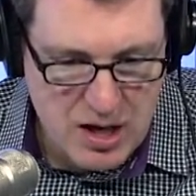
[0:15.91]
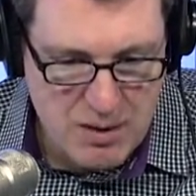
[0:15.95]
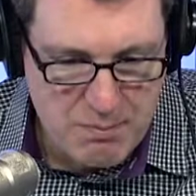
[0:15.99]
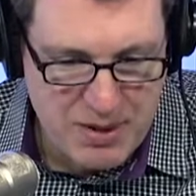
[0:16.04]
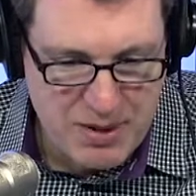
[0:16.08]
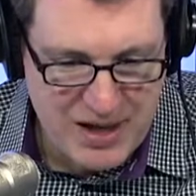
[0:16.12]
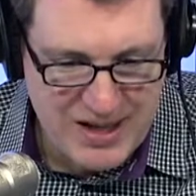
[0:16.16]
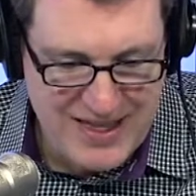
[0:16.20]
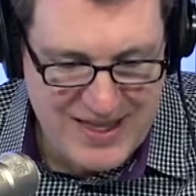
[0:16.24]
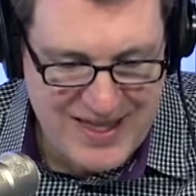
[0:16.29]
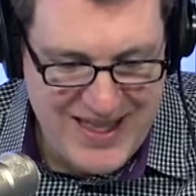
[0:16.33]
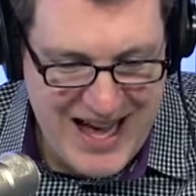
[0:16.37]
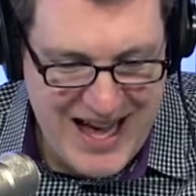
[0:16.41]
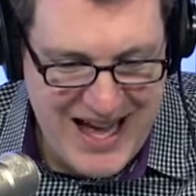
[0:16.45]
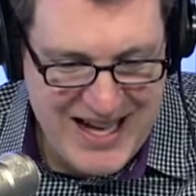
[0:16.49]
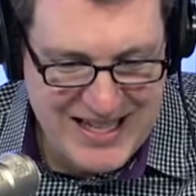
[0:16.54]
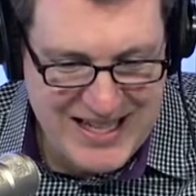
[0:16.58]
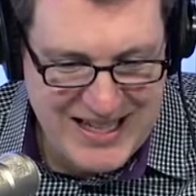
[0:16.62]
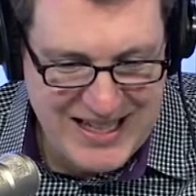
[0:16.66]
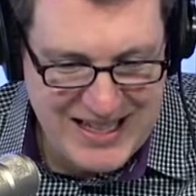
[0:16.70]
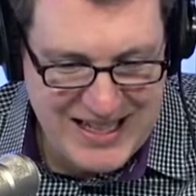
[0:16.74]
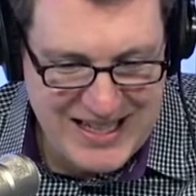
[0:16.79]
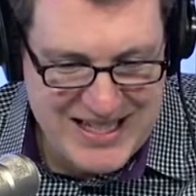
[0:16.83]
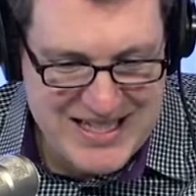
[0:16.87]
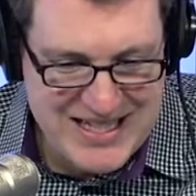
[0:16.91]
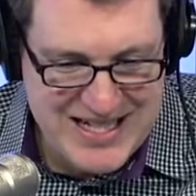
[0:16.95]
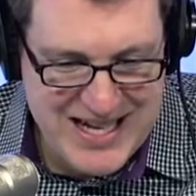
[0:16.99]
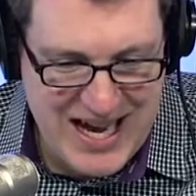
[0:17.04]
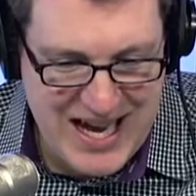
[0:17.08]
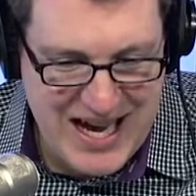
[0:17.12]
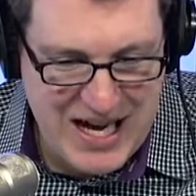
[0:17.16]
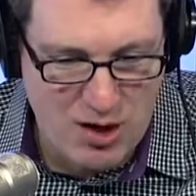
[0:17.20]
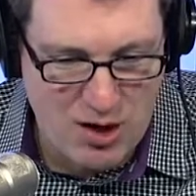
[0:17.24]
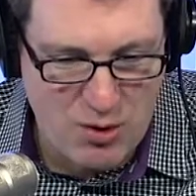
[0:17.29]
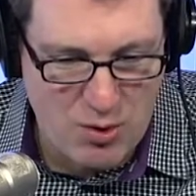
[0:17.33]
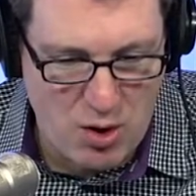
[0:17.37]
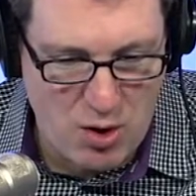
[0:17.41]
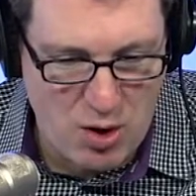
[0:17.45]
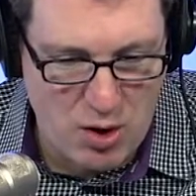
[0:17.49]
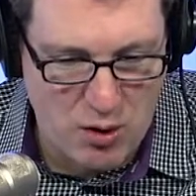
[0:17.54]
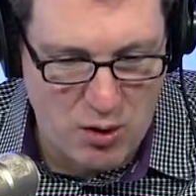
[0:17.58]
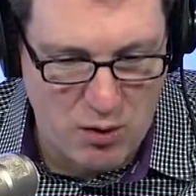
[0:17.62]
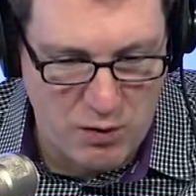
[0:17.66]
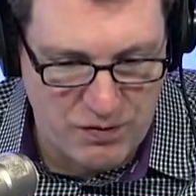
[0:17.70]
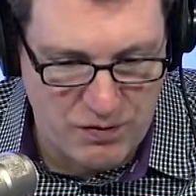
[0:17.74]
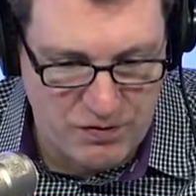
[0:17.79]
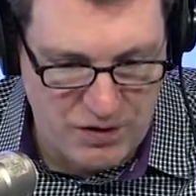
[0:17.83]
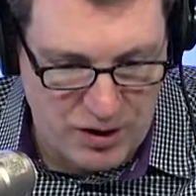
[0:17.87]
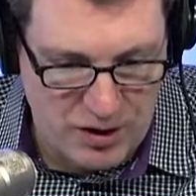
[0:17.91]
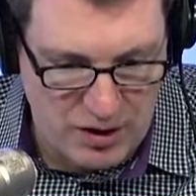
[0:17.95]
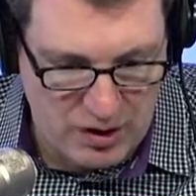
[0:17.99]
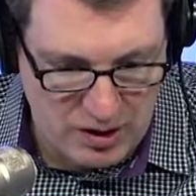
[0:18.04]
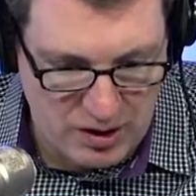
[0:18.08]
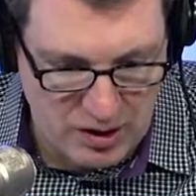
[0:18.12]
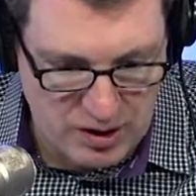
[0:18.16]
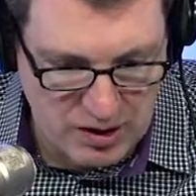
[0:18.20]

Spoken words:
But that is now over.